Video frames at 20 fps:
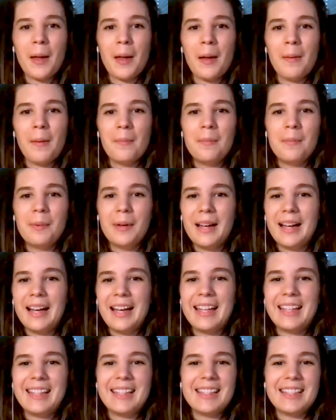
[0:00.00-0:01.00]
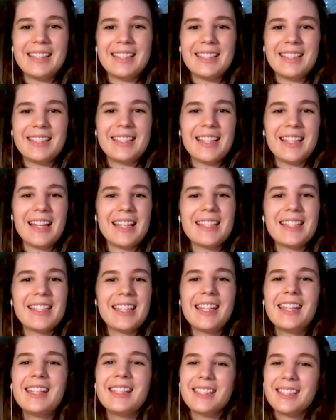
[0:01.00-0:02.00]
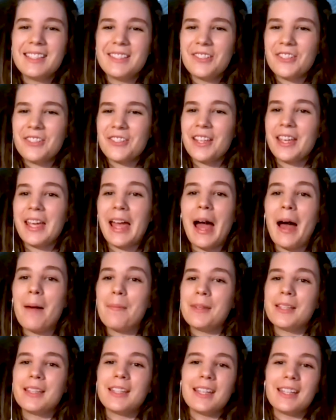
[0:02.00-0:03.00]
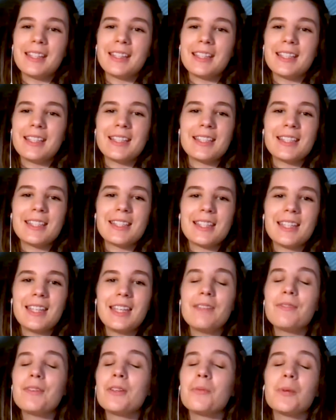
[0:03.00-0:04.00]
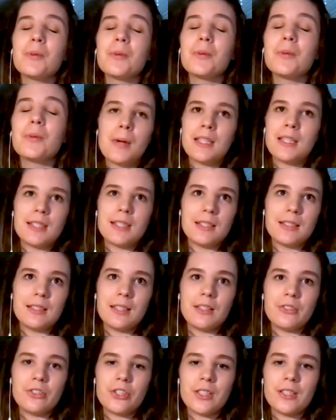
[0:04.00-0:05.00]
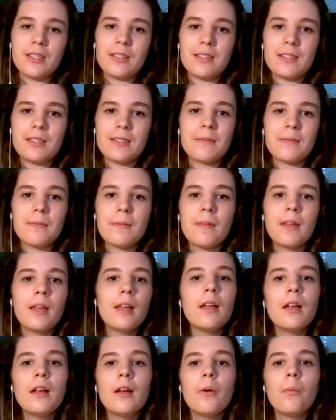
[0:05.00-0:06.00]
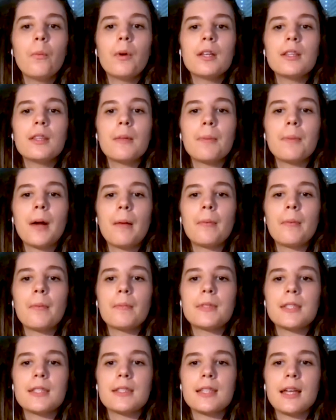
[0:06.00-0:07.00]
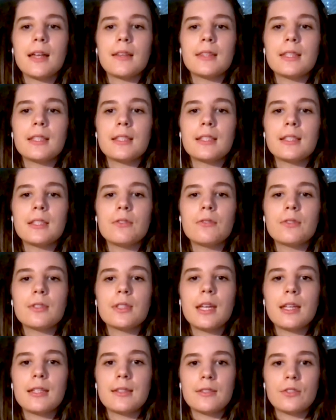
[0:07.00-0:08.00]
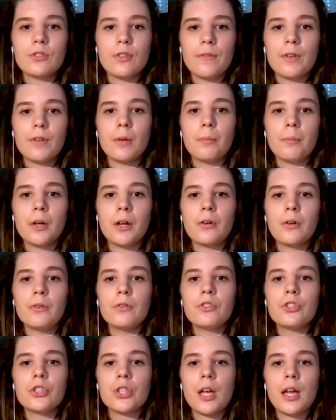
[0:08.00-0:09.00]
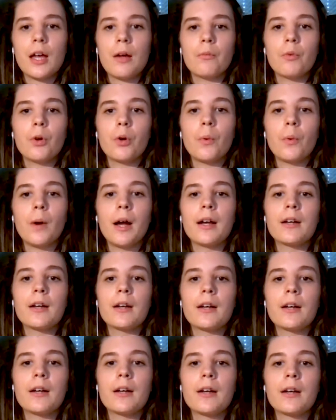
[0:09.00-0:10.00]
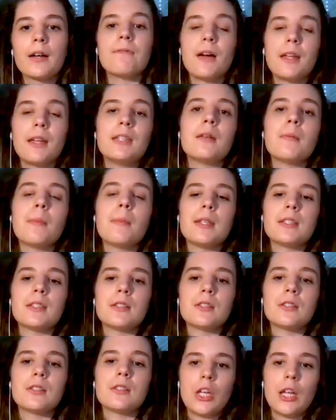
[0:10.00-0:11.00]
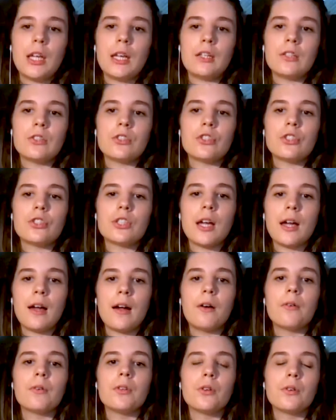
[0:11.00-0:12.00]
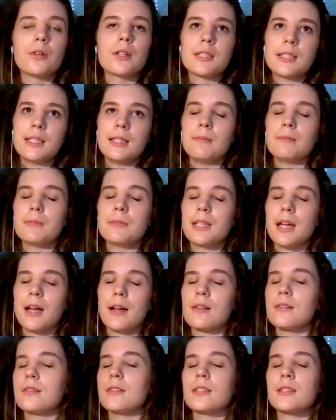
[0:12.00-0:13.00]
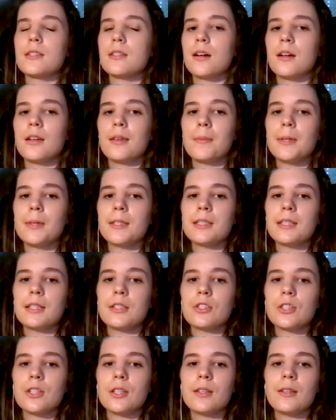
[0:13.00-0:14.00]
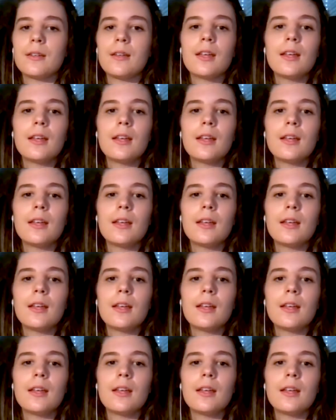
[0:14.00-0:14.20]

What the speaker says: but it doesn't usually happen like this, even with the best intentions. One of the problems is that this use case driven approach requires a fundamental change to how your team tackles documentation.